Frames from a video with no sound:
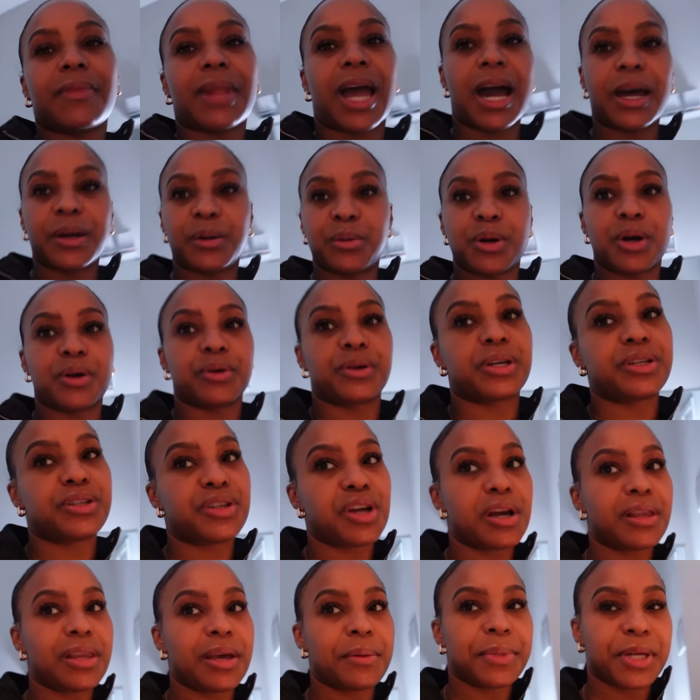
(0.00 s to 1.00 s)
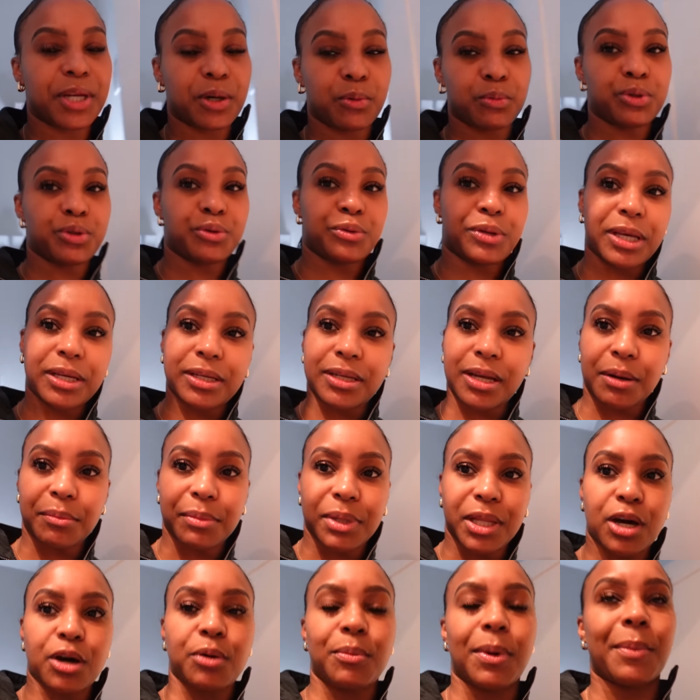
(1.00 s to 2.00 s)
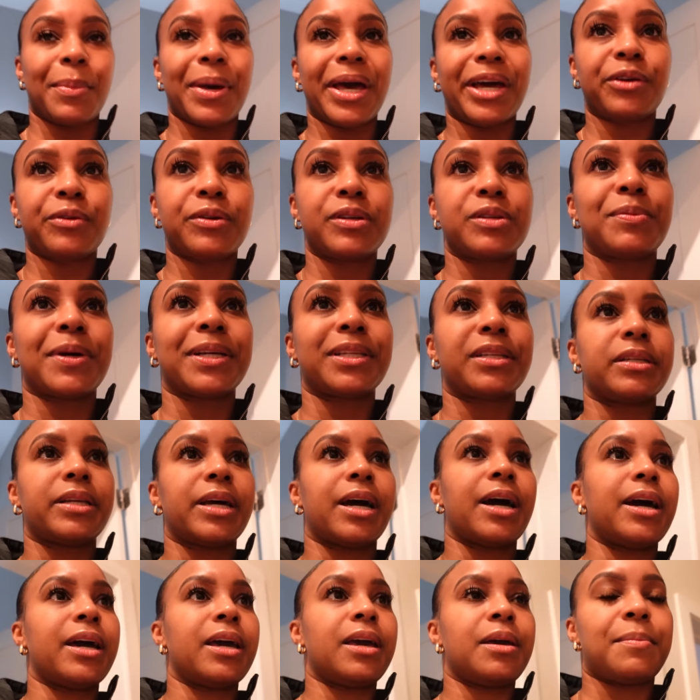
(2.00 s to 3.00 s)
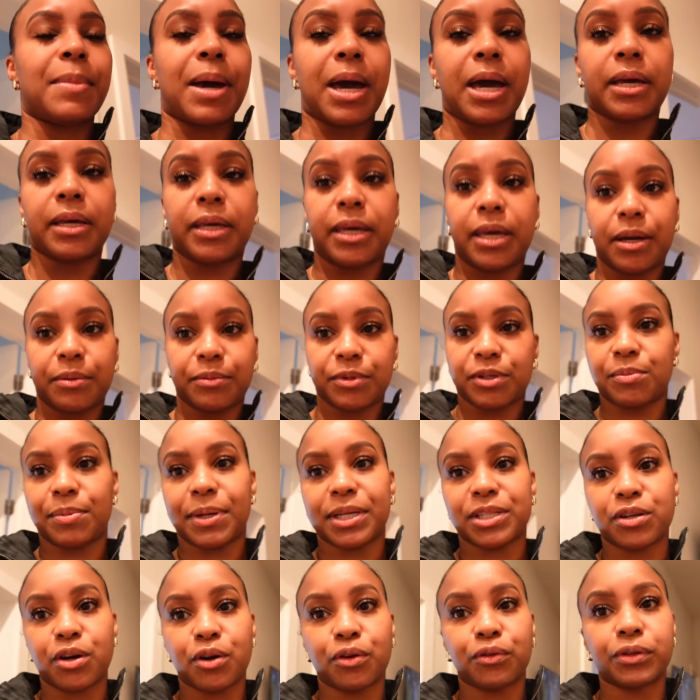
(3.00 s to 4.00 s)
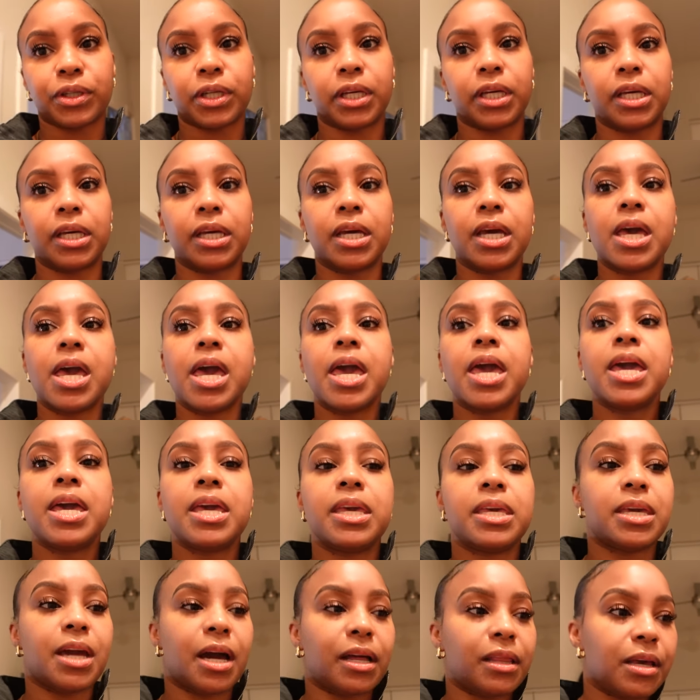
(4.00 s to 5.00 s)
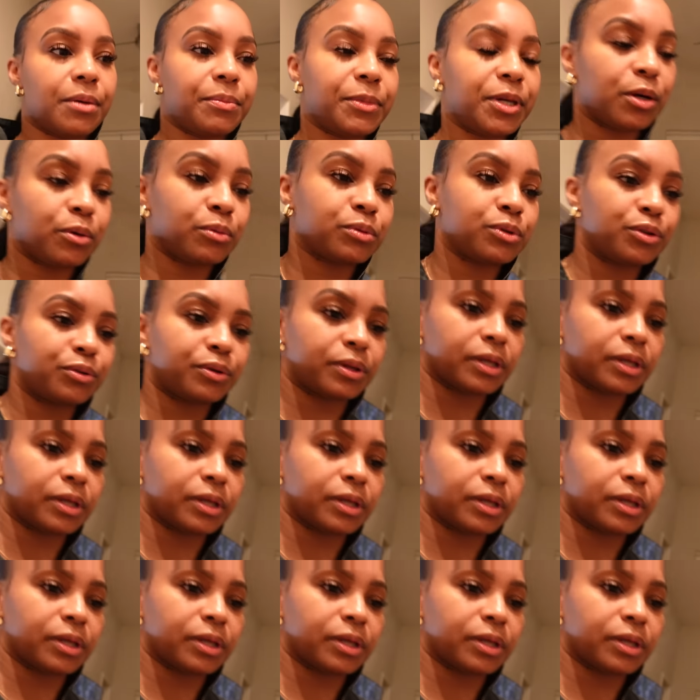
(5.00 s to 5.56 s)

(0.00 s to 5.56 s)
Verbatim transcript: i don't know could y'all let me know what you think down below my battery's about to die and my camera's about to overheat y'all let me know what you